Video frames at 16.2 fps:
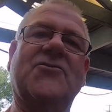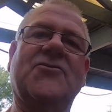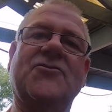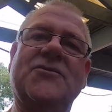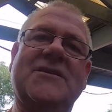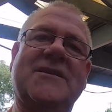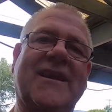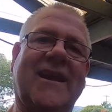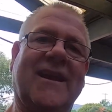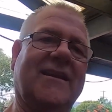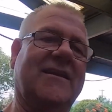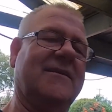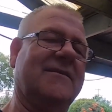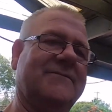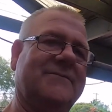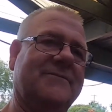Cruise Tech.
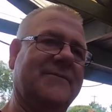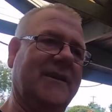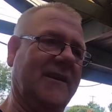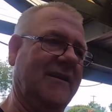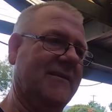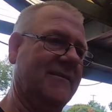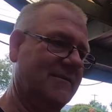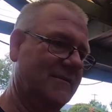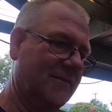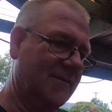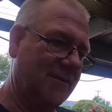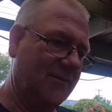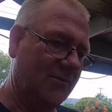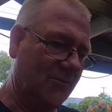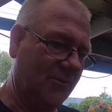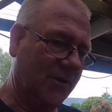Yeah,
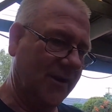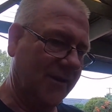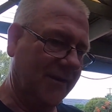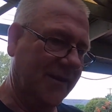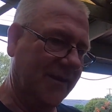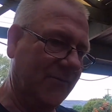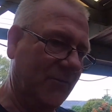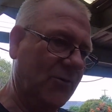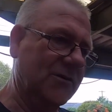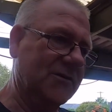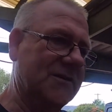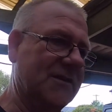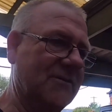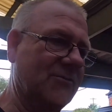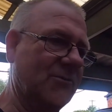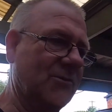I'll get them on and
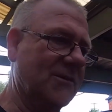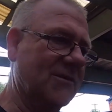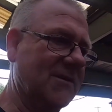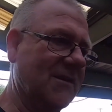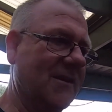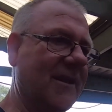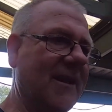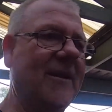see what it's like.